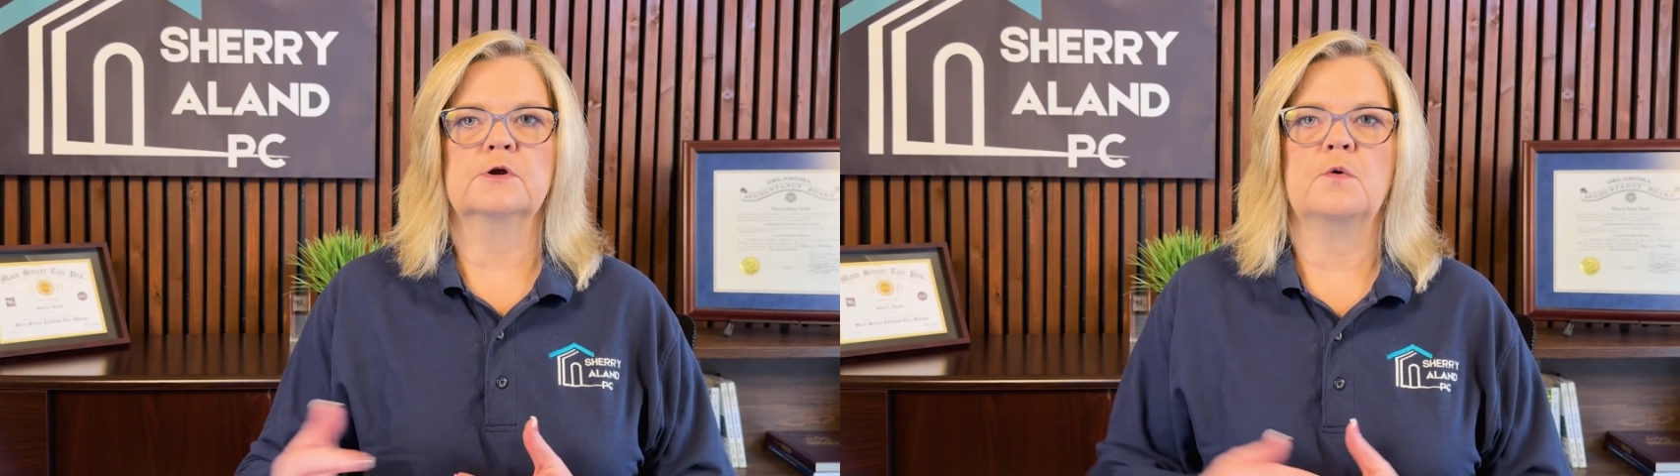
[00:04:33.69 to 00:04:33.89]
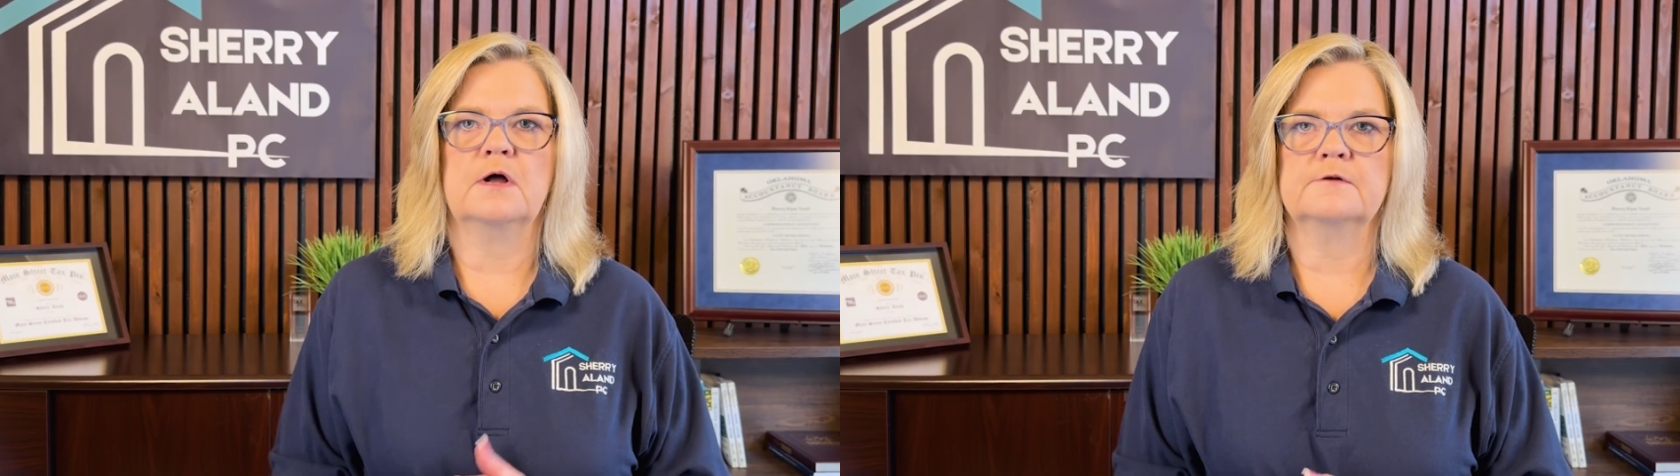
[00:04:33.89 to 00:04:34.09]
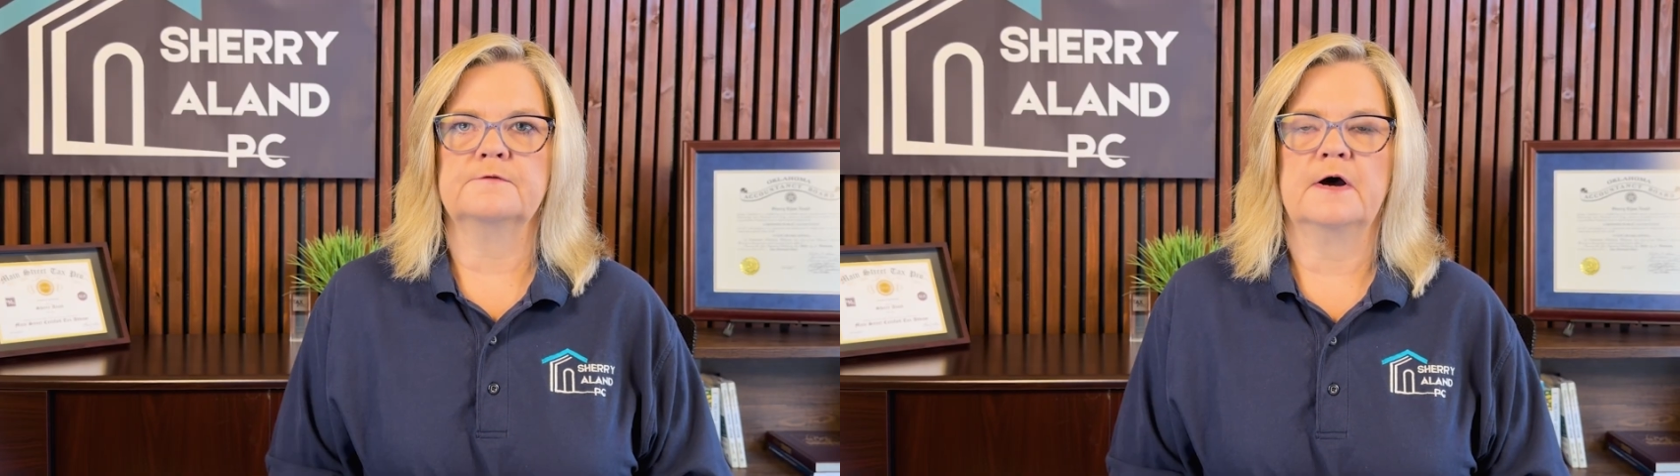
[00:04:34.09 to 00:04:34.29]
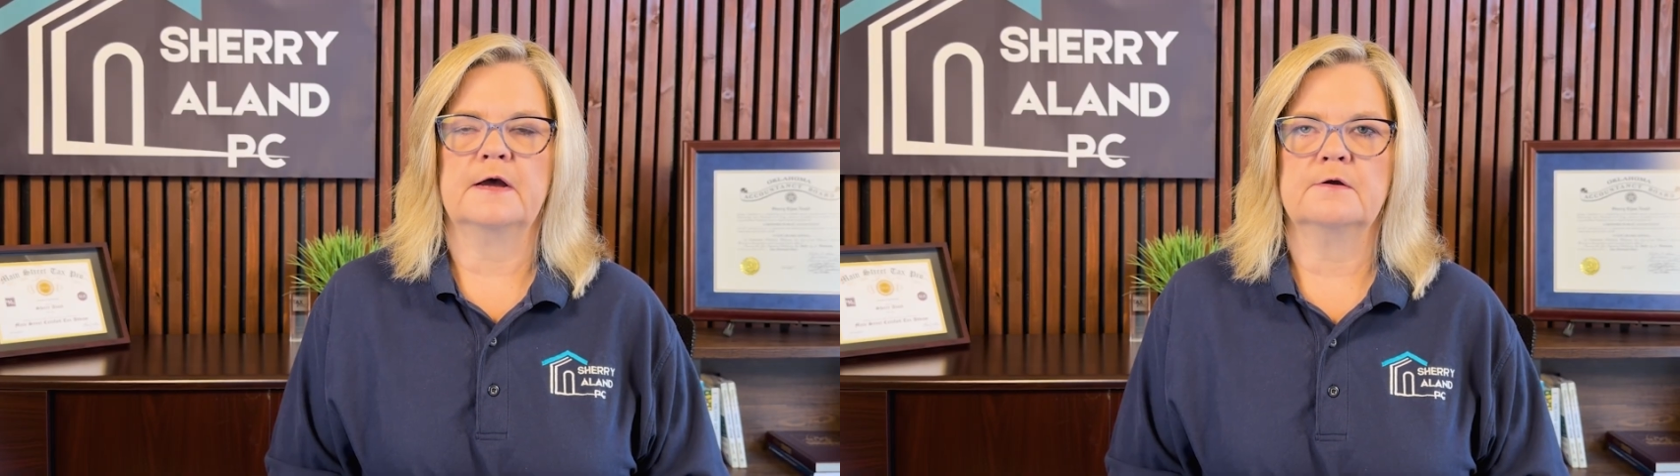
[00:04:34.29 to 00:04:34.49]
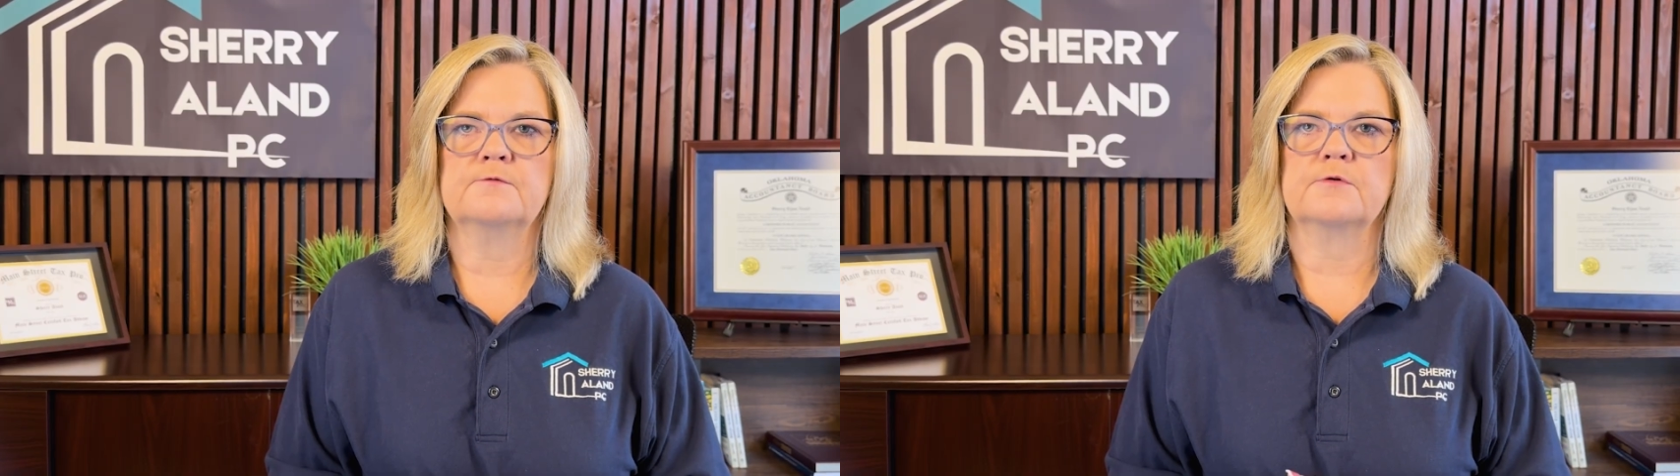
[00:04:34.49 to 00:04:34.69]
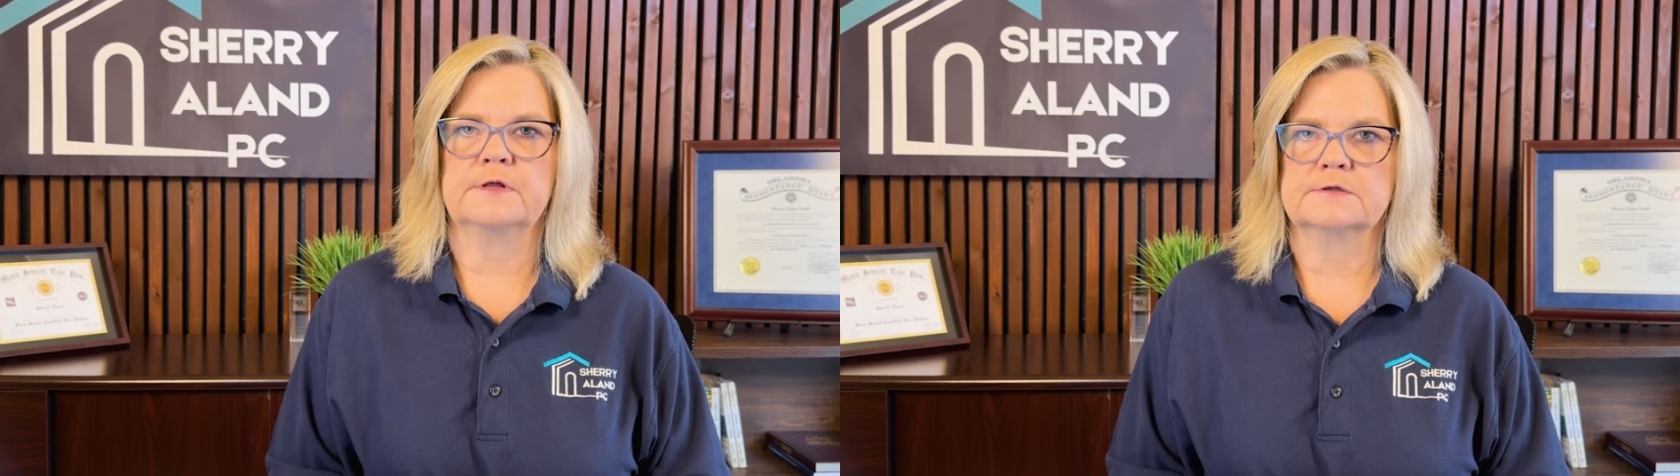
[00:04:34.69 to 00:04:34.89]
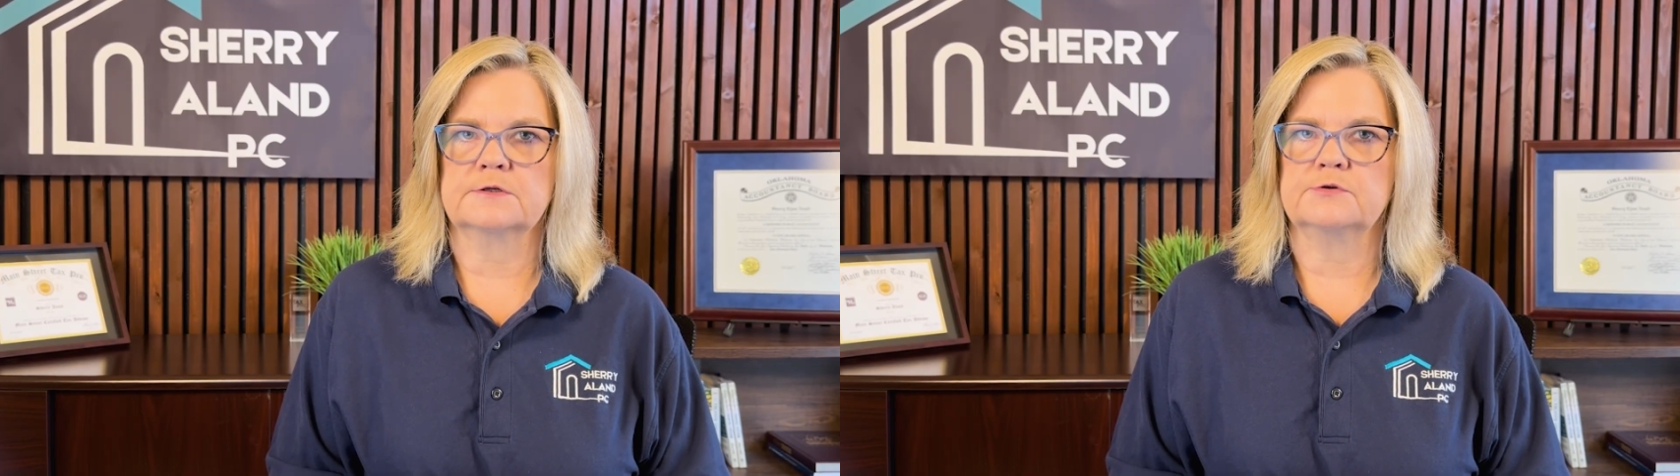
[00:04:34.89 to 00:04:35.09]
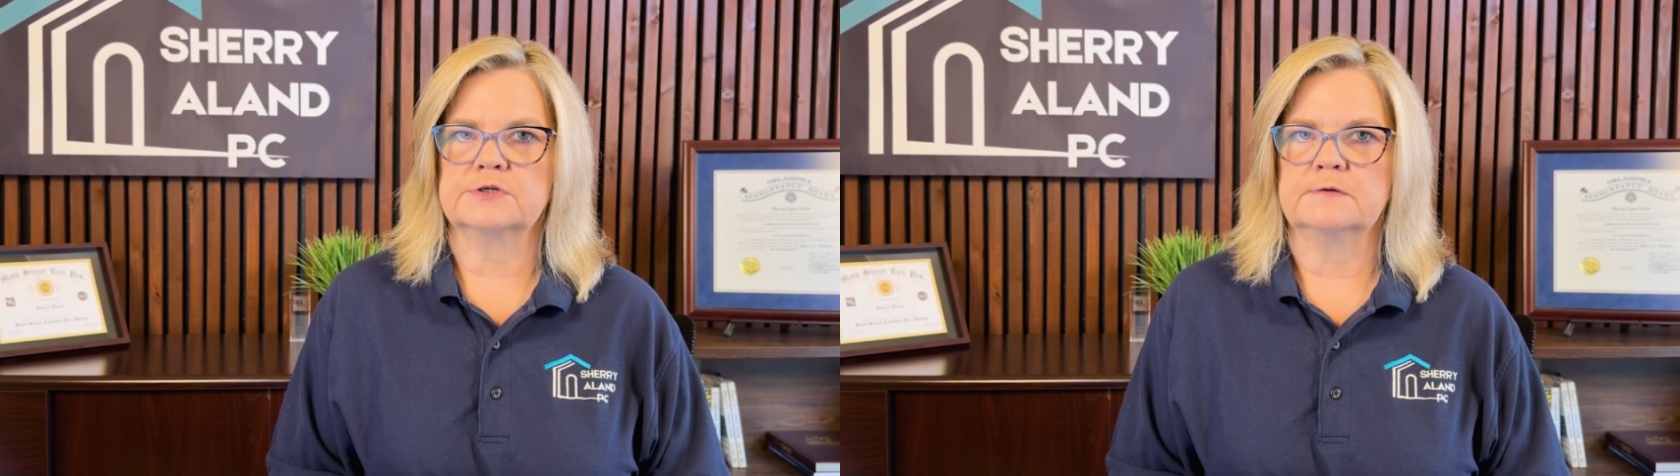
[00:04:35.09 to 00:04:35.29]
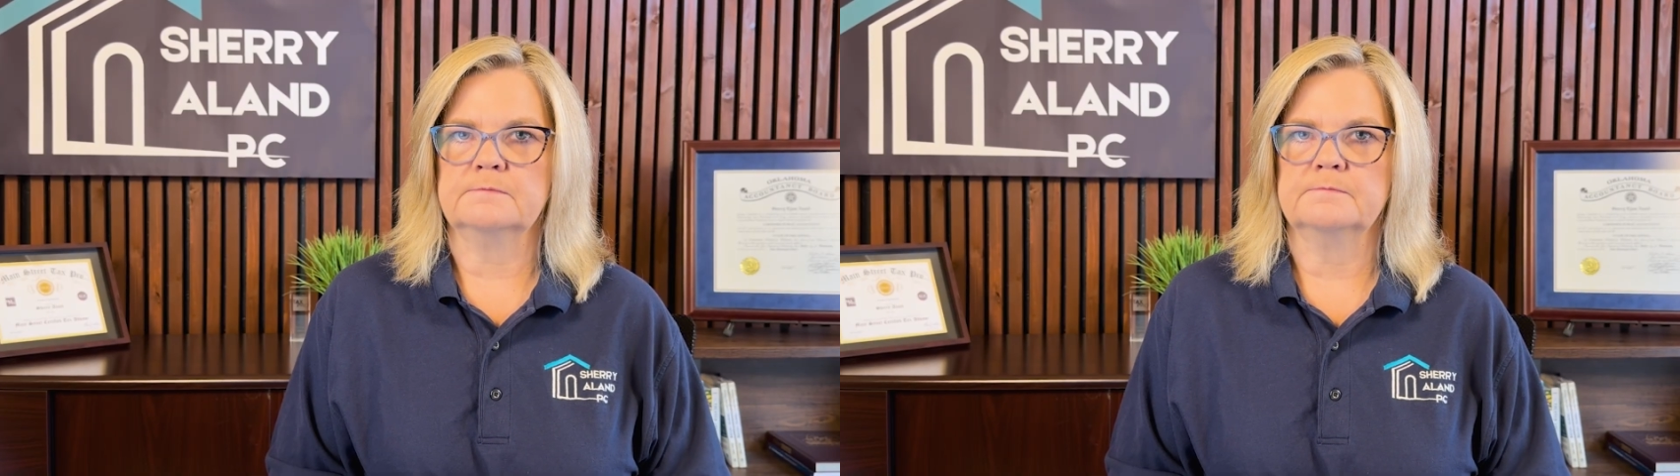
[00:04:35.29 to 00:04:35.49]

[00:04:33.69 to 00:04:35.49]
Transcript: qualify for the exclusion.